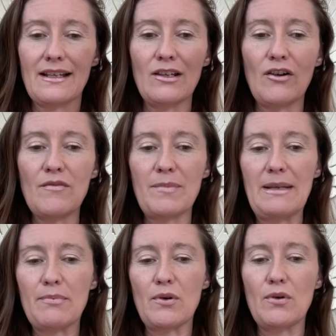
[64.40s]
a lot of
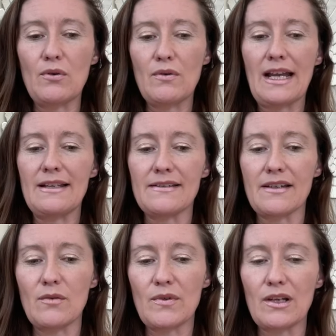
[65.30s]
people end
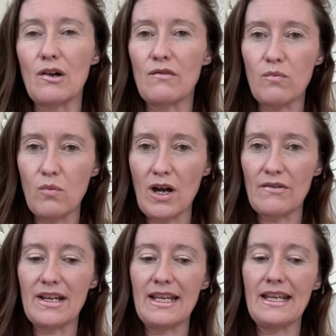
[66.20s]
up with a lot of
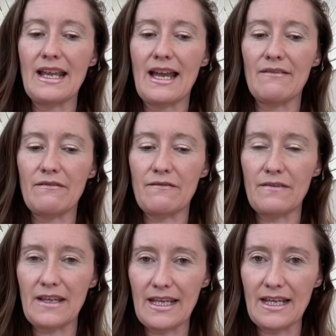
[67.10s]
worry and
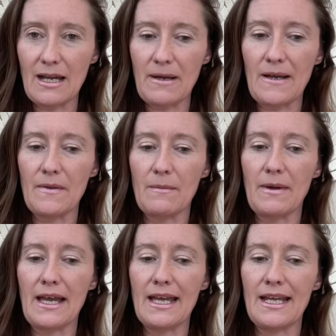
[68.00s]
fear about the
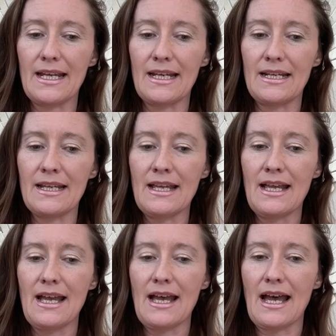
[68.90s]
pain
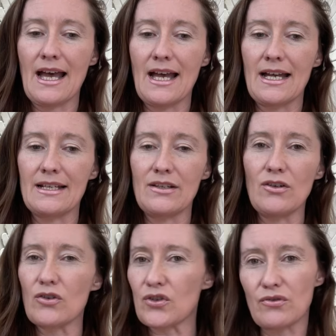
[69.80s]
and
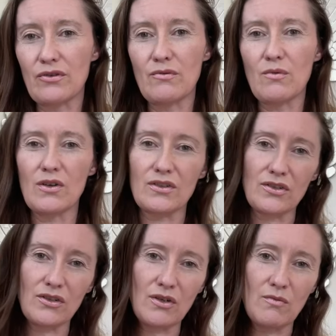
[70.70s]
not sure what to
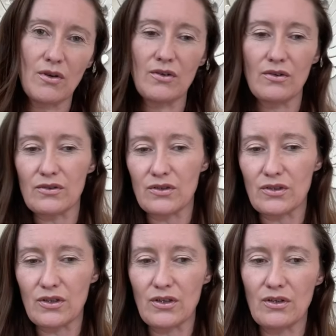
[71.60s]
do, what not to
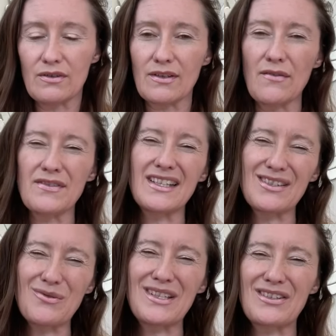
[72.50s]
do. So obviously it's
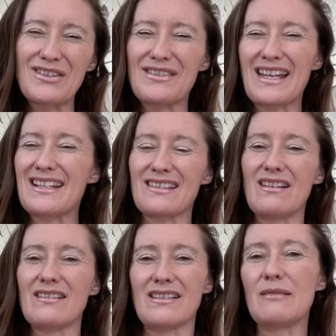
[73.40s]
always good, that
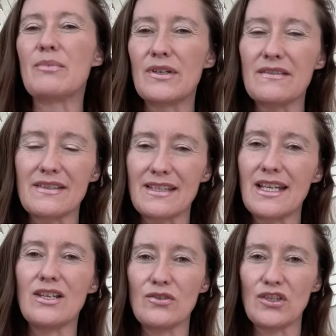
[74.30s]
starting point of
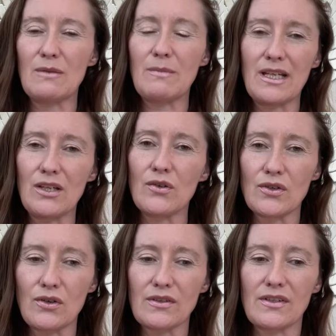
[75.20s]
seeing your GP, your
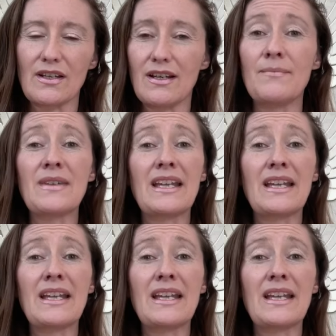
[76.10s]
doctor,